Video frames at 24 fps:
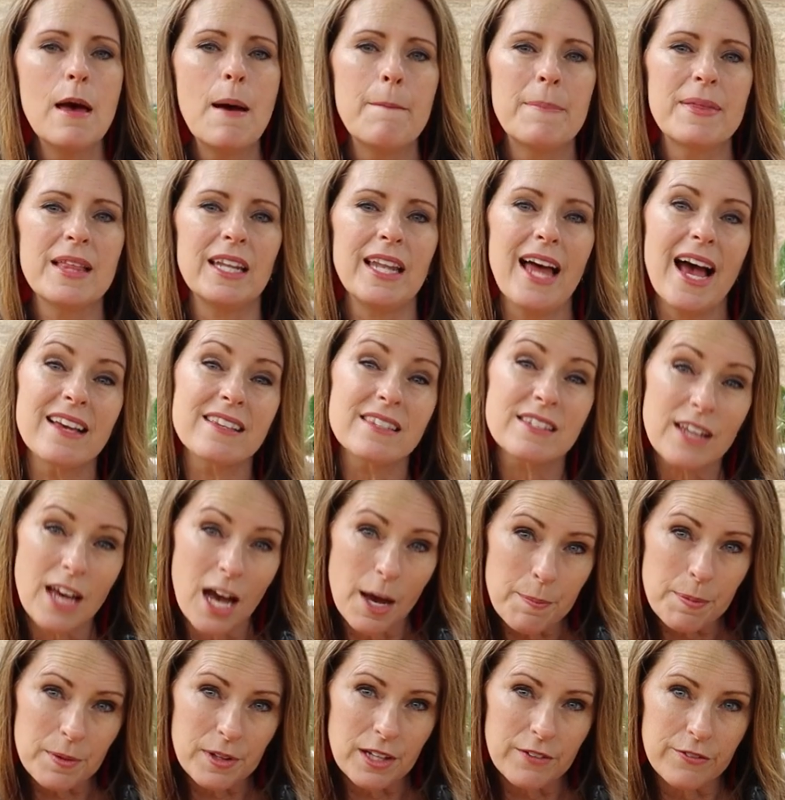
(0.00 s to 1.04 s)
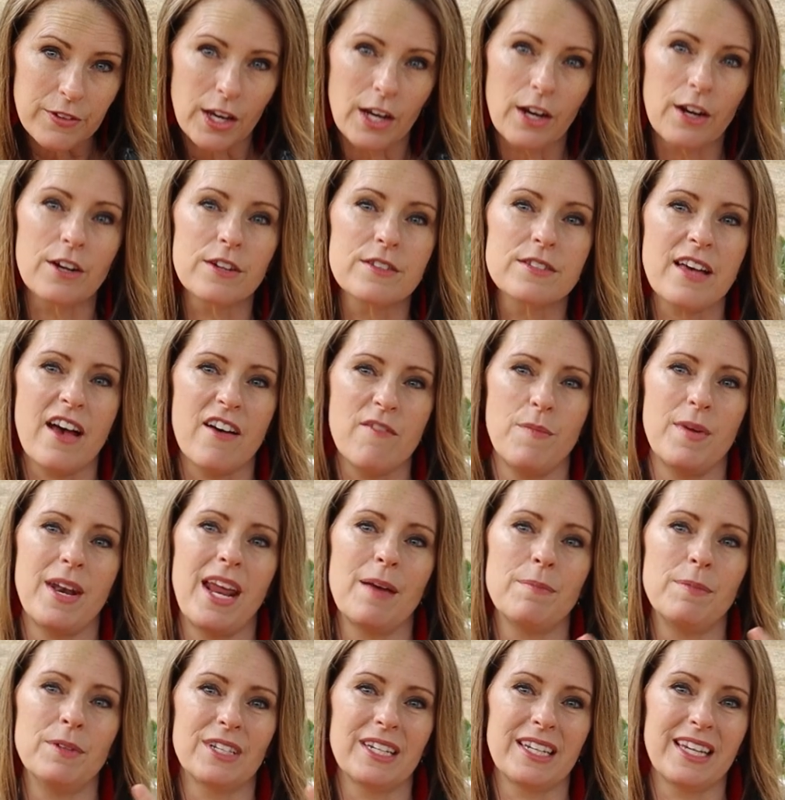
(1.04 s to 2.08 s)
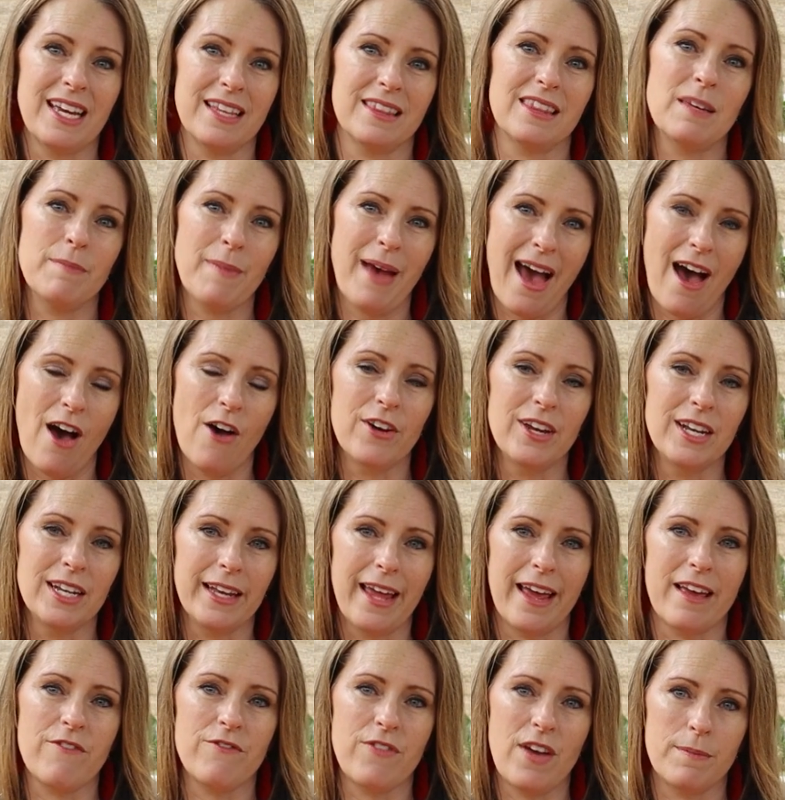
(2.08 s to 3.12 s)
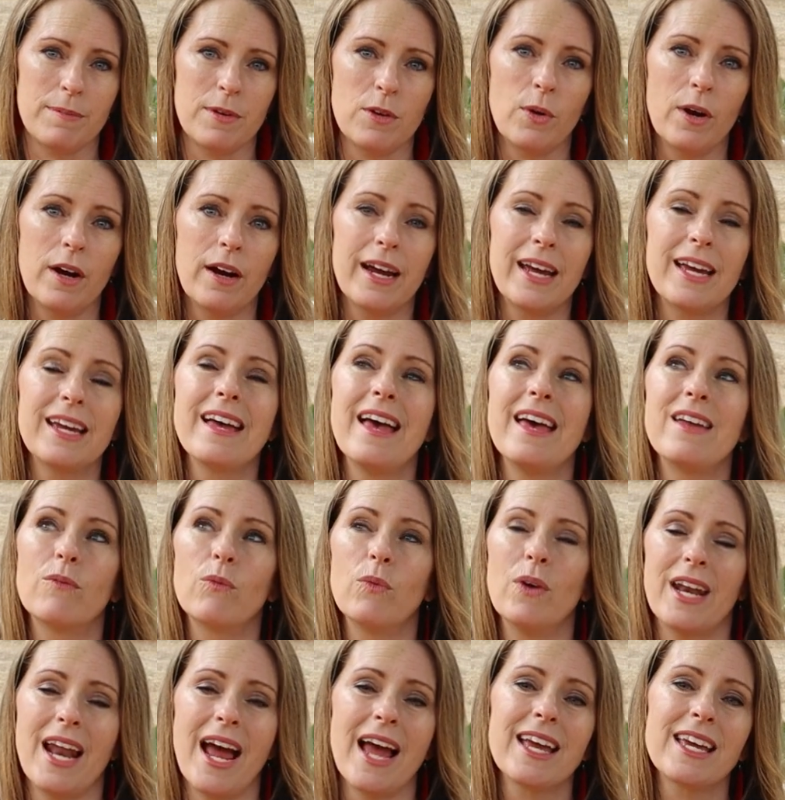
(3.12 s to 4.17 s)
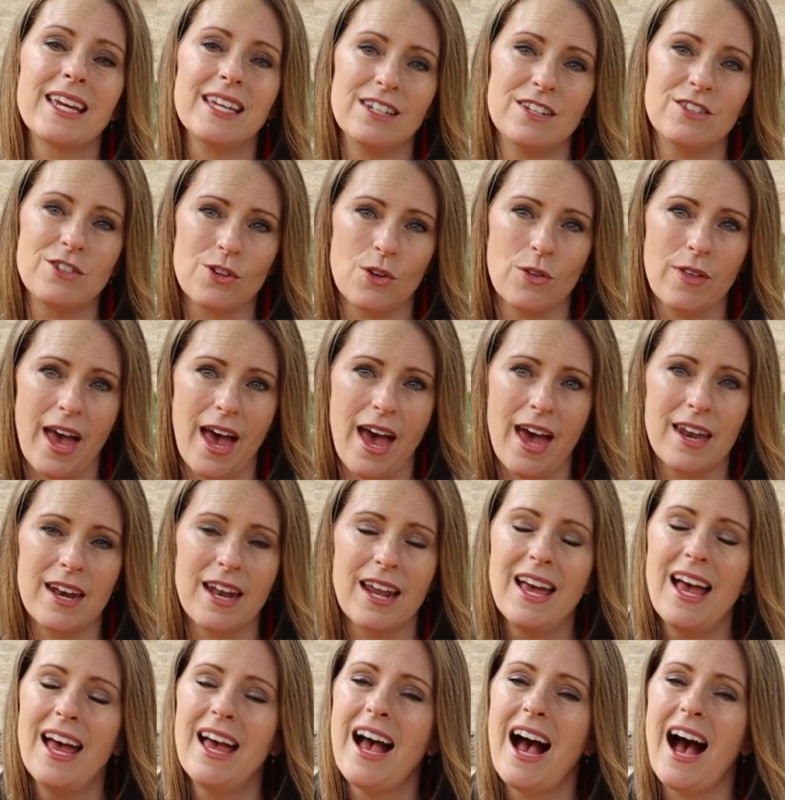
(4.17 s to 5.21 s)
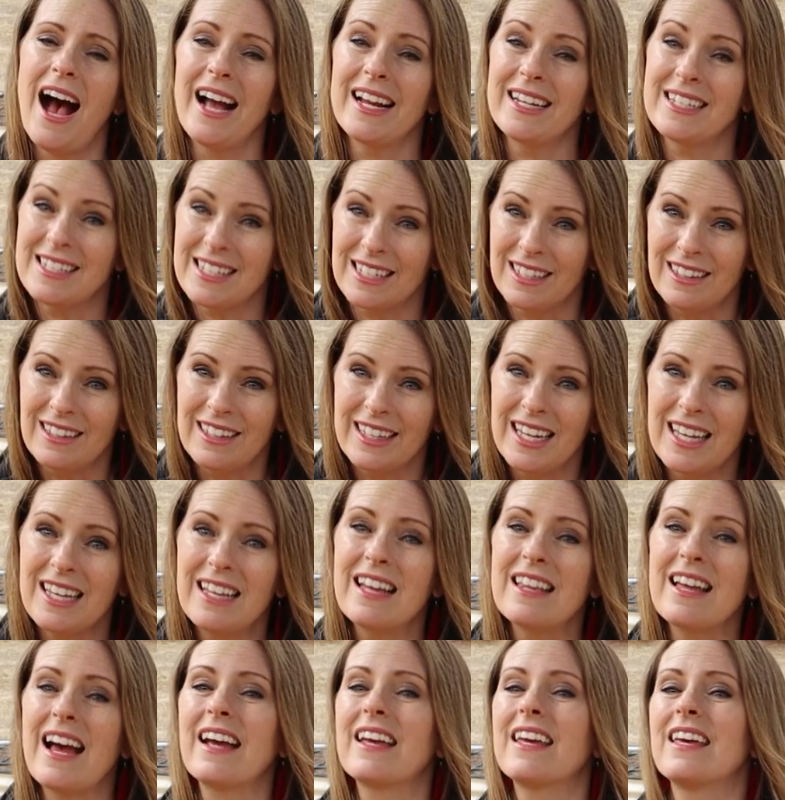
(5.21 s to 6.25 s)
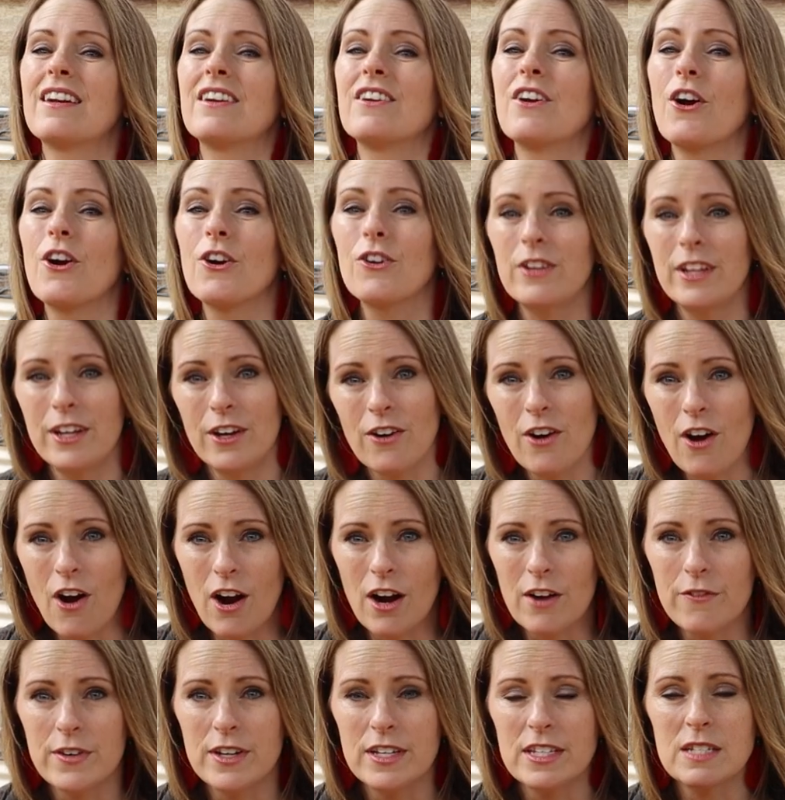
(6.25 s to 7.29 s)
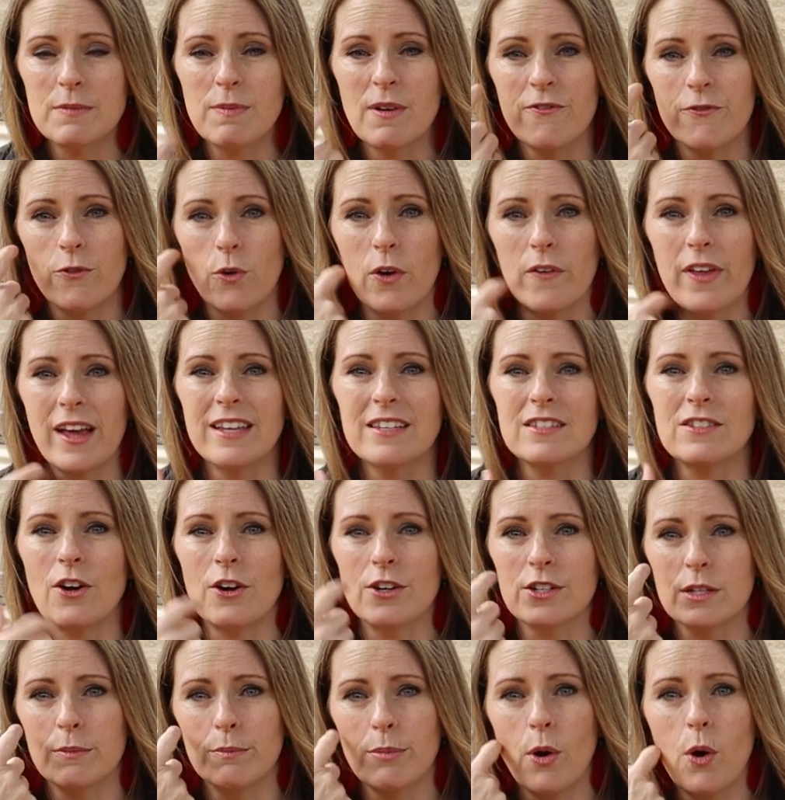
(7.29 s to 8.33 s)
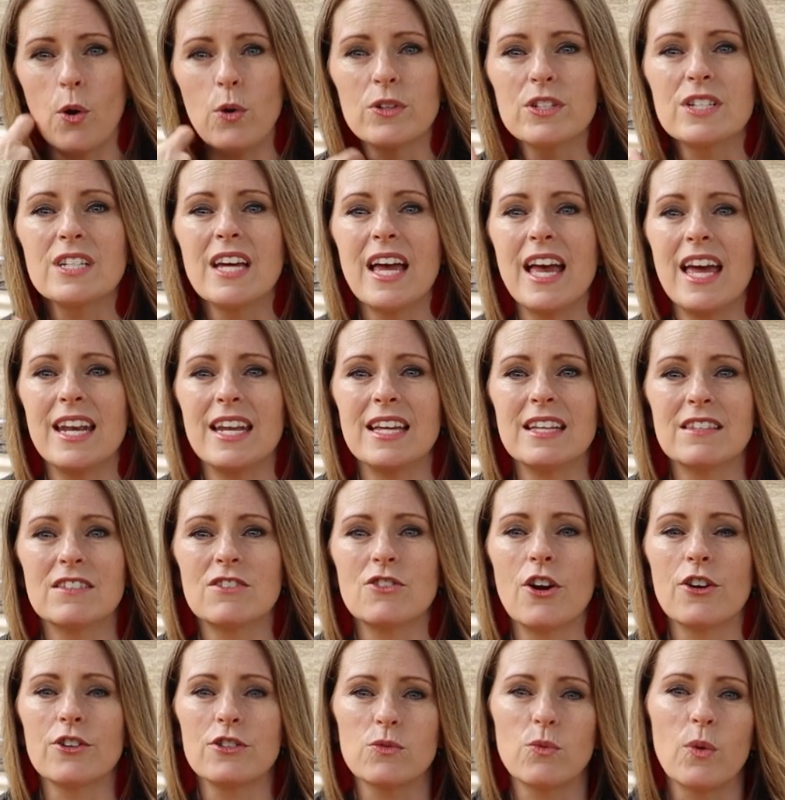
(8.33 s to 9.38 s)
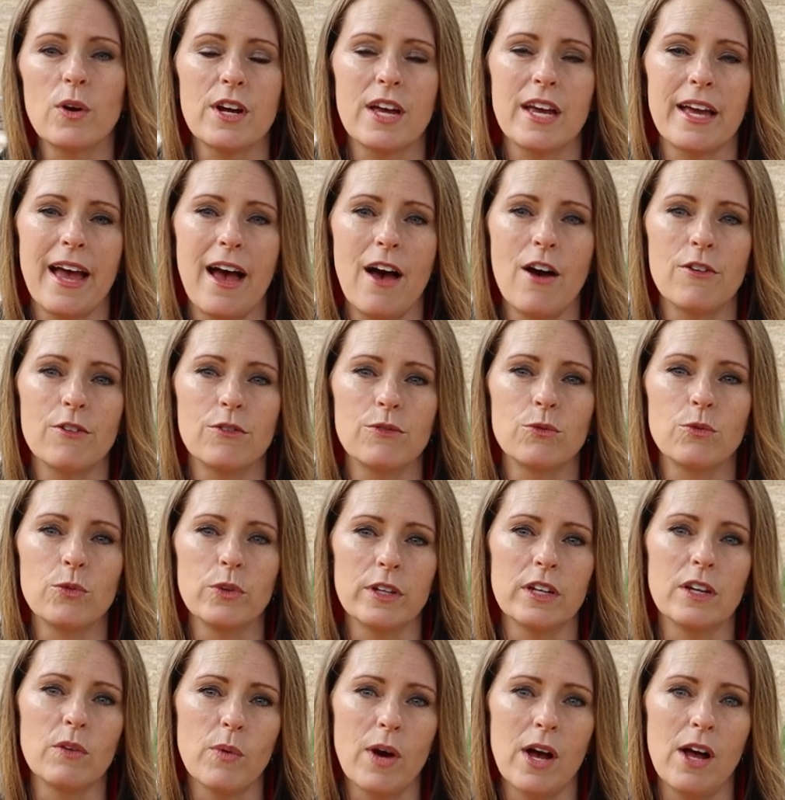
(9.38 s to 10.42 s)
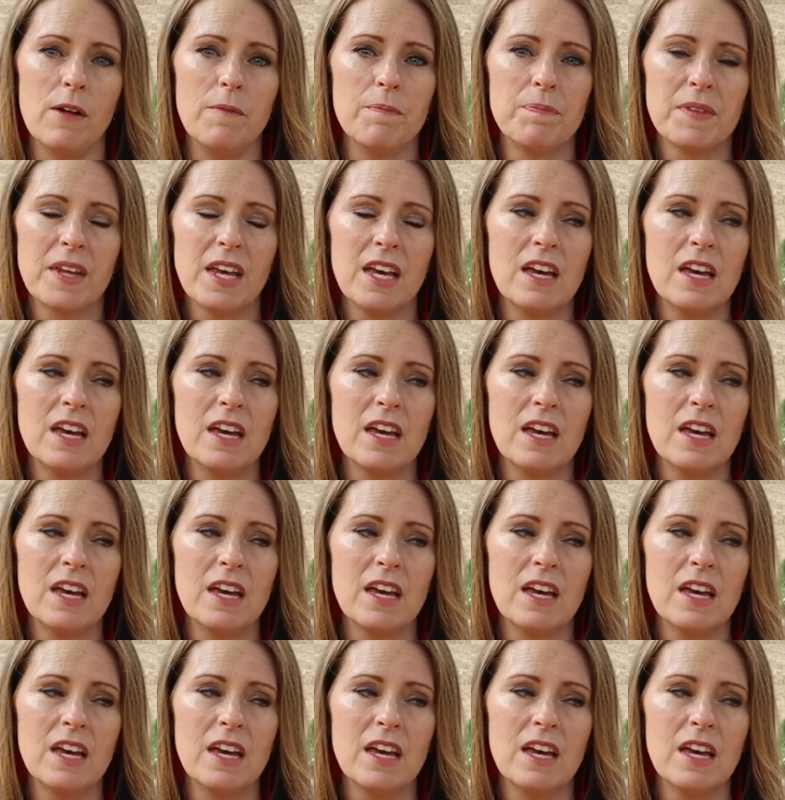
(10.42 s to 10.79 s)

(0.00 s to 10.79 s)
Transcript: The last couple of years, I've been able to get them out in late February, and when I can do that, ideally, I get an earlier harvest before they start to bolt, and it starts working out really well.